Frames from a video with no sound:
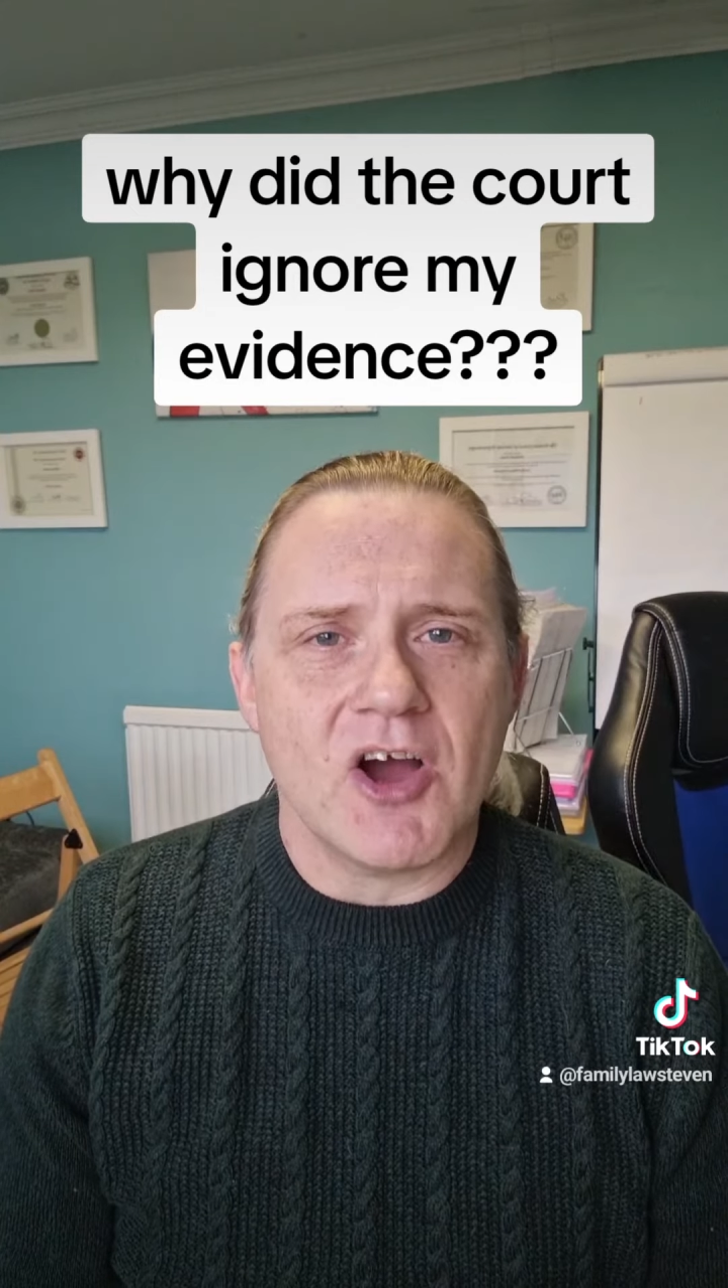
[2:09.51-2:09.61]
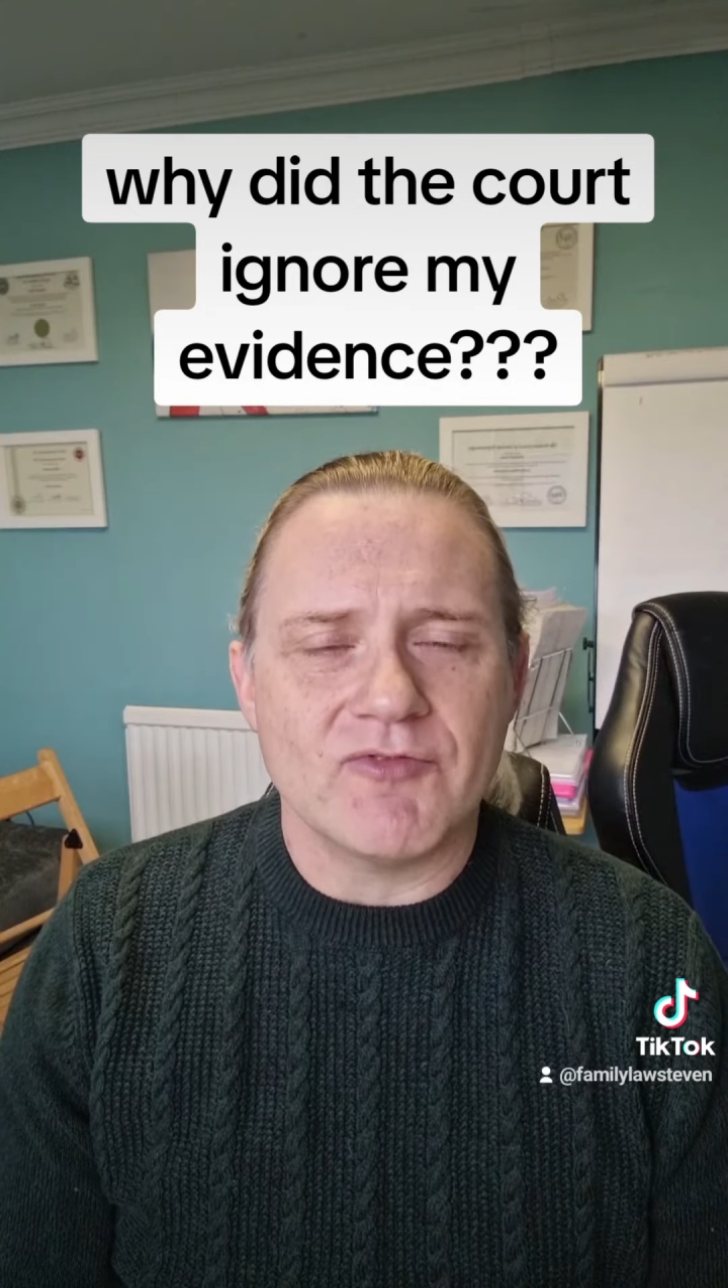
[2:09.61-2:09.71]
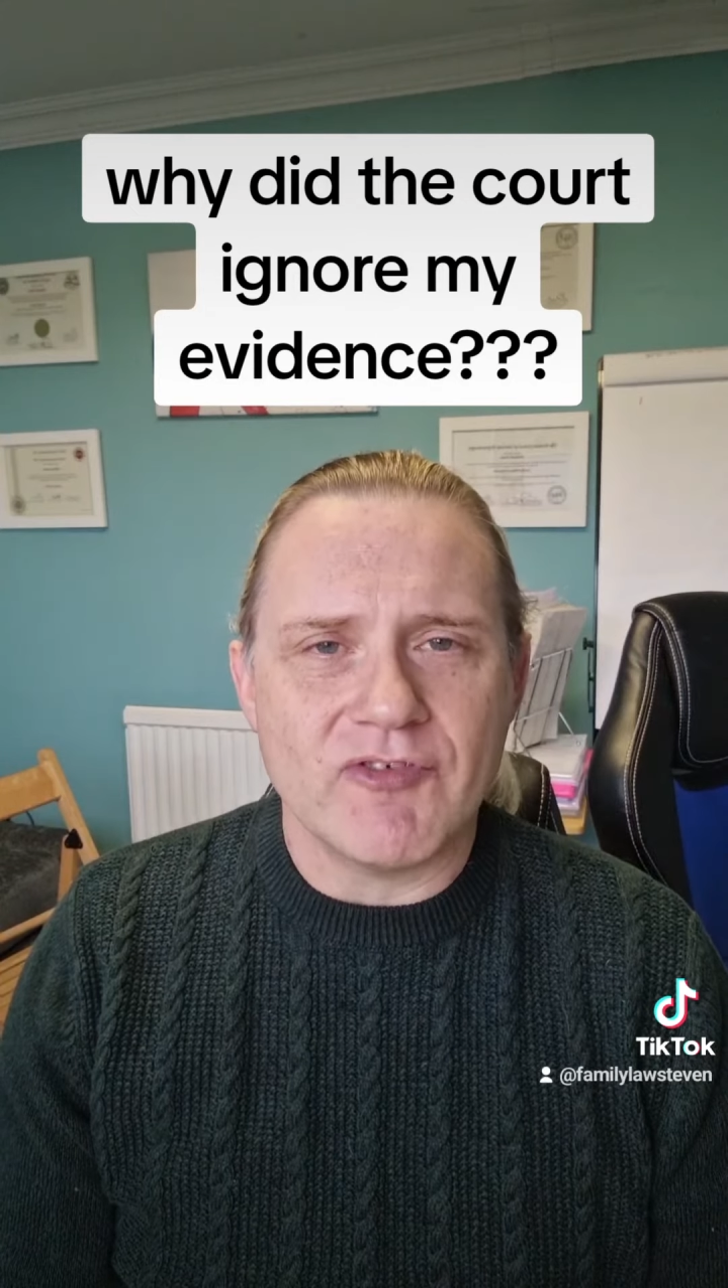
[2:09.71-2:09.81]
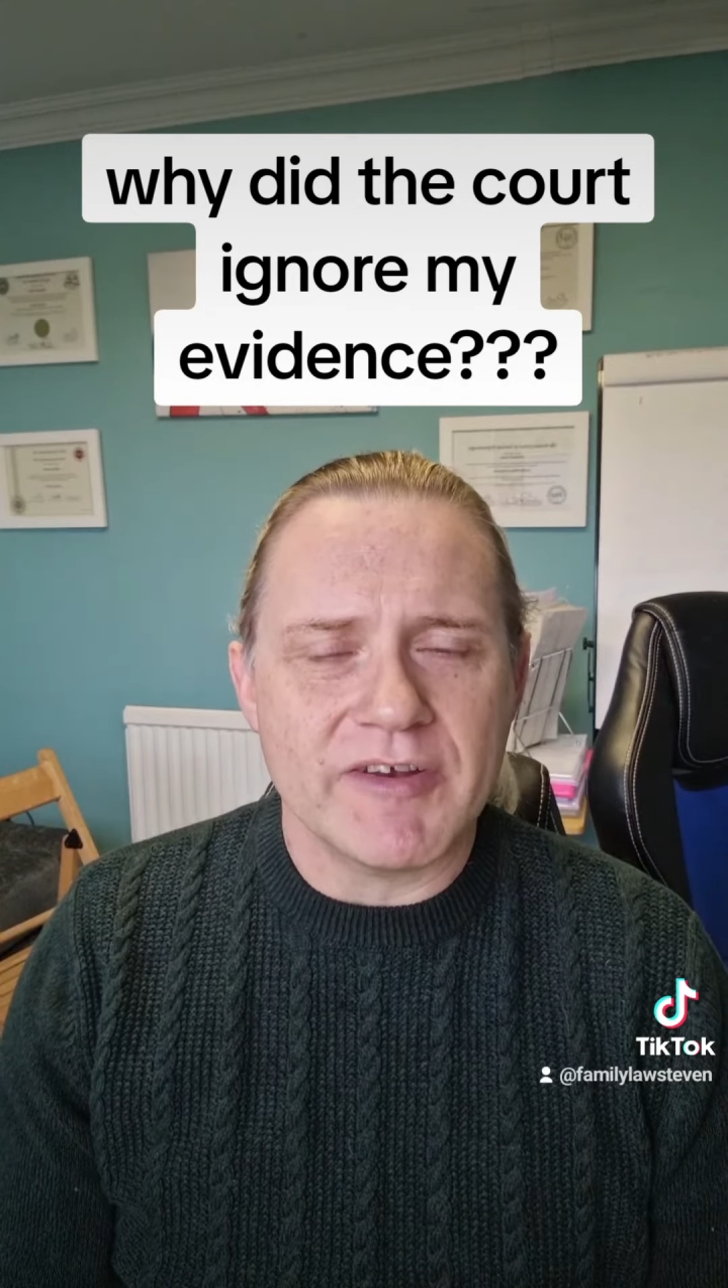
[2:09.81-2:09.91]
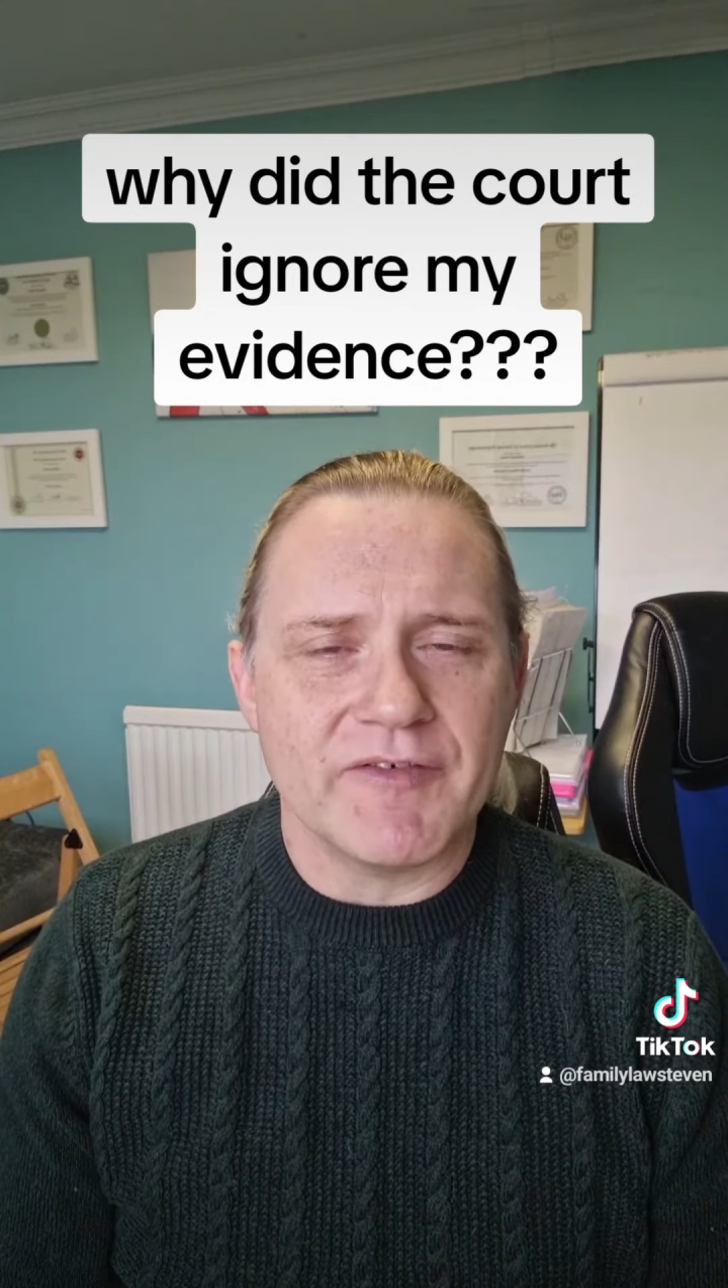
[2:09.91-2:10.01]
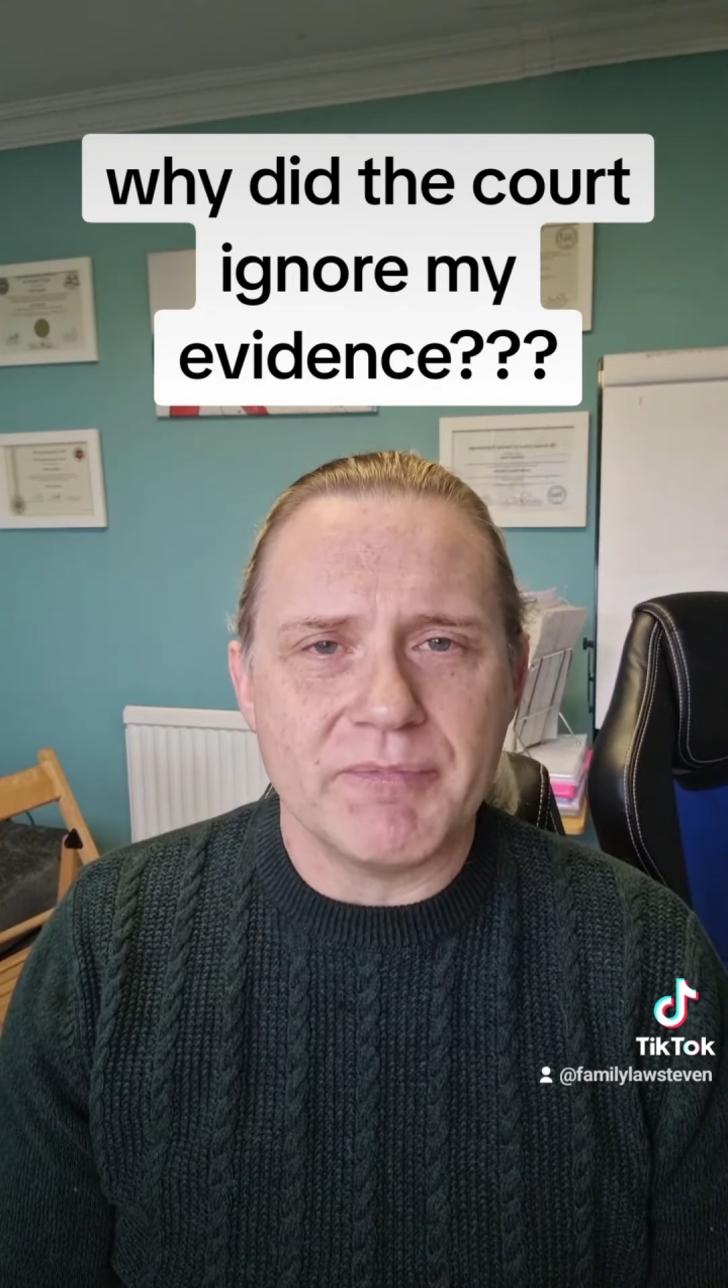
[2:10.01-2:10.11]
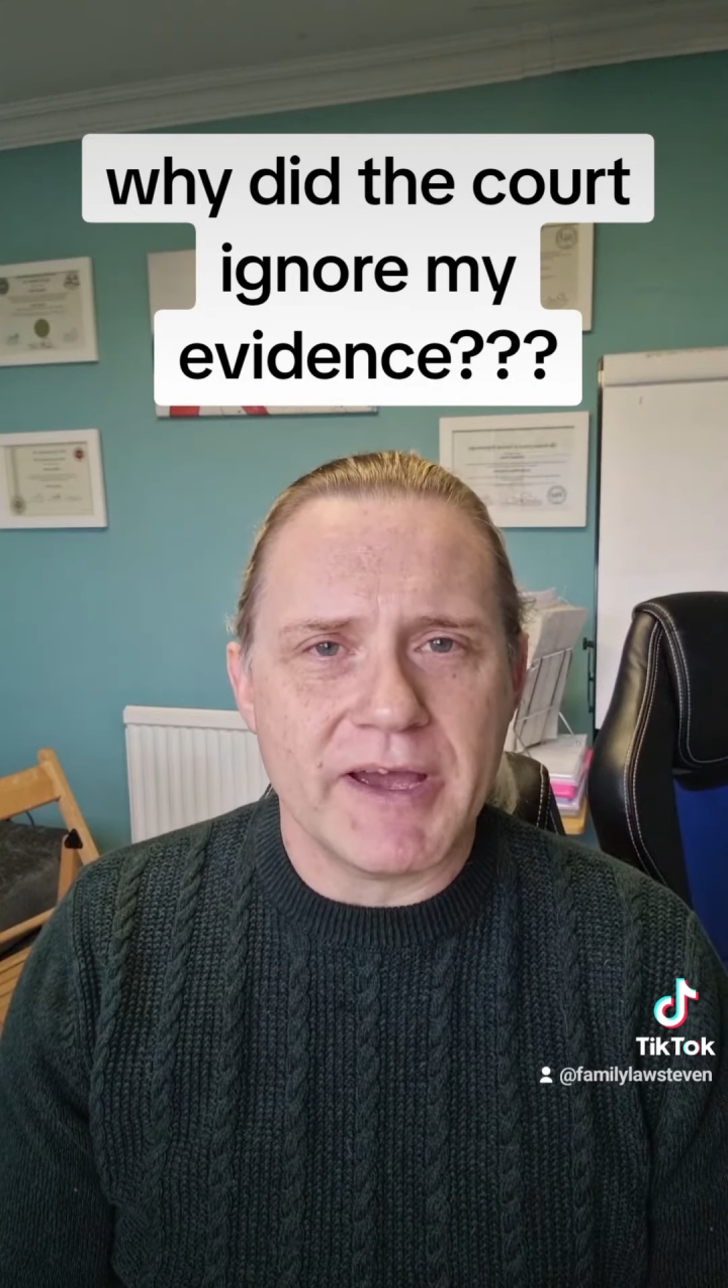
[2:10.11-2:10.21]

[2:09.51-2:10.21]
of irrelevant